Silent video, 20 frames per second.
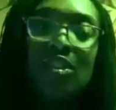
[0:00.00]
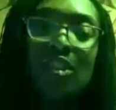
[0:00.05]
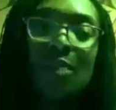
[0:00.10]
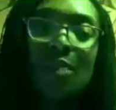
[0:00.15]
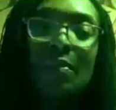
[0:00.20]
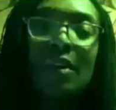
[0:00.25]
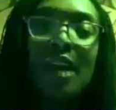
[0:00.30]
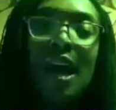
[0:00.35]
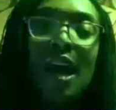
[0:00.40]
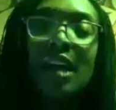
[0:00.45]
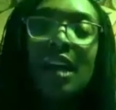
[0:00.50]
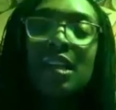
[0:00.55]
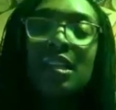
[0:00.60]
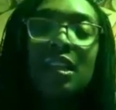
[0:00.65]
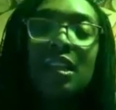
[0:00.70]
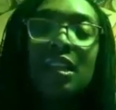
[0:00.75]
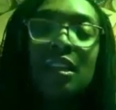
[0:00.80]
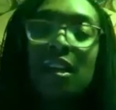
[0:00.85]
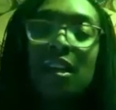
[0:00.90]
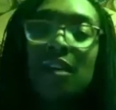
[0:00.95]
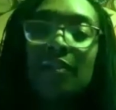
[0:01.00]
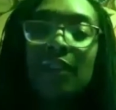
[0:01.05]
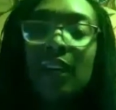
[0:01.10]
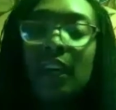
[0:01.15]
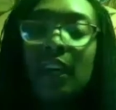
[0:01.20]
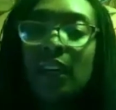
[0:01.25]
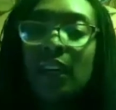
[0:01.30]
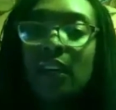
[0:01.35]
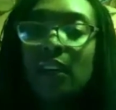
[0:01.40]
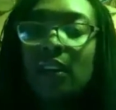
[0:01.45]
Gemini is in love
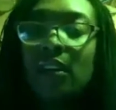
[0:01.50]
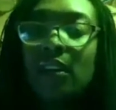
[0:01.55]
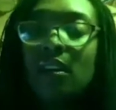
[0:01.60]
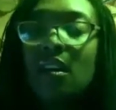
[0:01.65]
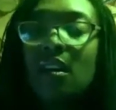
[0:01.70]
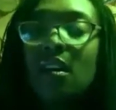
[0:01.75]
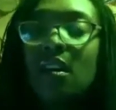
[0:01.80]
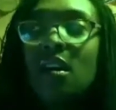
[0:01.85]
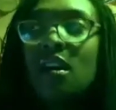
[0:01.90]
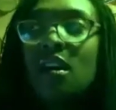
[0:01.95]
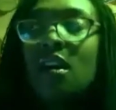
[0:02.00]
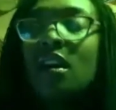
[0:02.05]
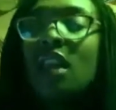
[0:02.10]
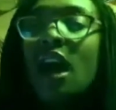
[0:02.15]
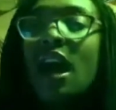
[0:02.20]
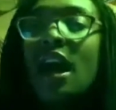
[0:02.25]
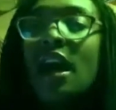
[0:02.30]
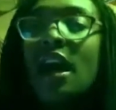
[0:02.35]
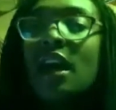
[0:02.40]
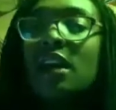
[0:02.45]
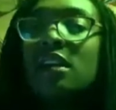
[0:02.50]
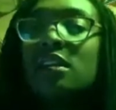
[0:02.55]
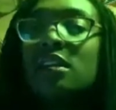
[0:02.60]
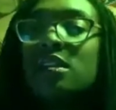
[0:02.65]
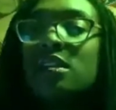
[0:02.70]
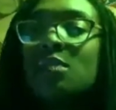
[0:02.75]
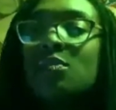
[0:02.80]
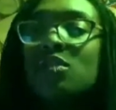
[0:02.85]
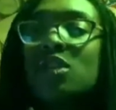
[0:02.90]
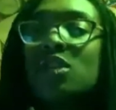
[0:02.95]
again. Like
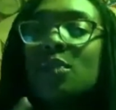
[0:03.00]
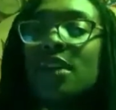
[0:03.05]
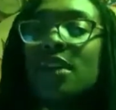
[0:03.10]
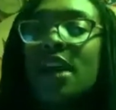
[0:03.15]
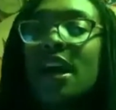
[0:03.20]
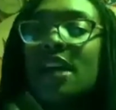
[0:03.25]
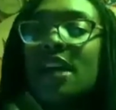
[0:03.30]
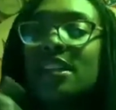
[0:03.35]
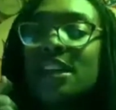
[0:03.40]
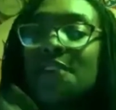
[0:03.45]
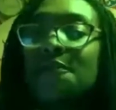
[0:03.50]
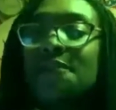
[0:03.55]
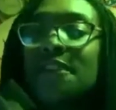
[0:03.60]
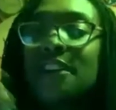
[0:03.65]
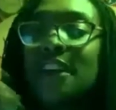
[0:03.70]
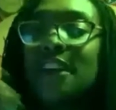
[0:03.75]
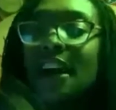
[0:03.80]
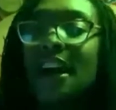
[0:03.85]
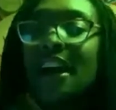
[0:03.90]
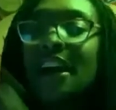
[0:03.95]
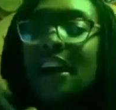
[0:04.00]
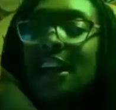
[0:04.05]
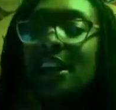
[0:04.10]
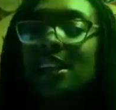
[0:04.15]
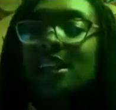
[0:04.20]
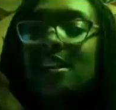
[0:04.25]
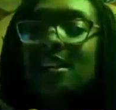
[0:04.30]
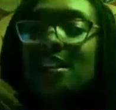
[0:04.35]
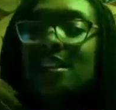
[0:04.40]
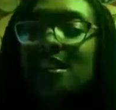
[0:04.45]
so, Gemini's. I feel like
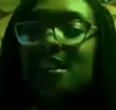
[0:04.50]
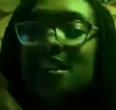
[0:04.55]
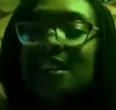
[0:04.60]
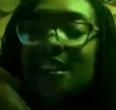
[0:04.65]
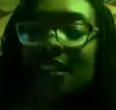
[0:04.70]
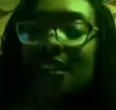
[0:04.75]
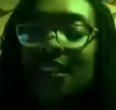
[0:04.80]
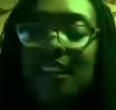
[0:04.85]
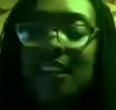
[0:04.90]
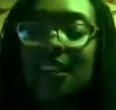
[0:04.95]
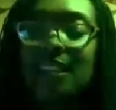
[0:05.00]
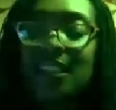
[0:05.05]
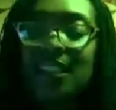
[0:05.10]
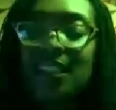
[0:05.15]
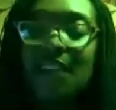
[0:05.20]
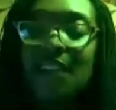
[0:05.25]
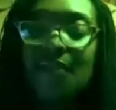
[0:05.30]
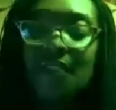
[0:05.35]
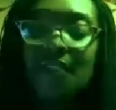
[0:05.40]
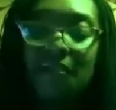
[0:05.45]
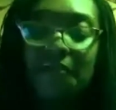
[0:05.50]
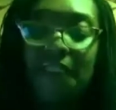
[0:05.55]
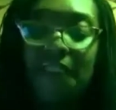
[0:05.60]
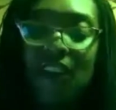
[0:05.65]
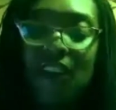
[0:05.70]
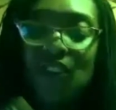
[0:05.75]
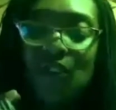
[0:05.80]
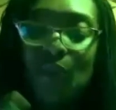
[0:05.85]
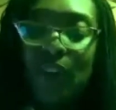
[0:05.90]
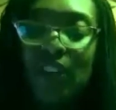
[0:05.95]
it's it's given
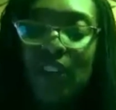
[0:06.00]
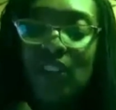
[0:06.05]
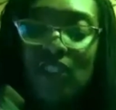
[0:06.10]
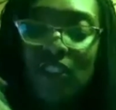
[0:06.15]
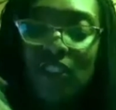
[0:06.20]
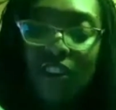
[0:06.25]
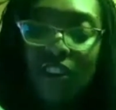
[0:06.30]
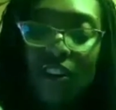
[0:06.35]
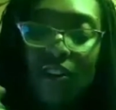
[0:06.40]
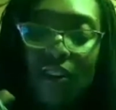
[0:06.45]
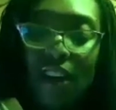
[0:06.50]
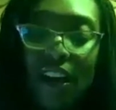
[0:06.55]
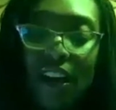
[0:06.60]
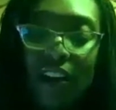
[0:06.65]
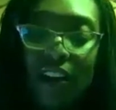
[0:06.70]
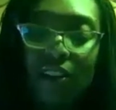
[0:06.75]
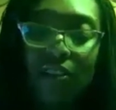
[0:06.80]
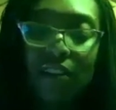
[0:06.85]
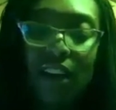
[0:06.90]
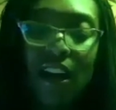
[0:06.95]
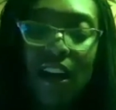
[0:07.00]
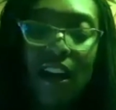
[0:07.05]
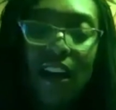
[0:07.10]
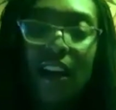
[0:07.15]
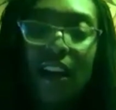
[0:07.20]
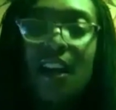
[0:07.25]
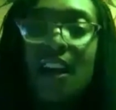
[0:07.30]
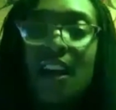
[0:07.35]
infatuation though. I ain't gonna lie,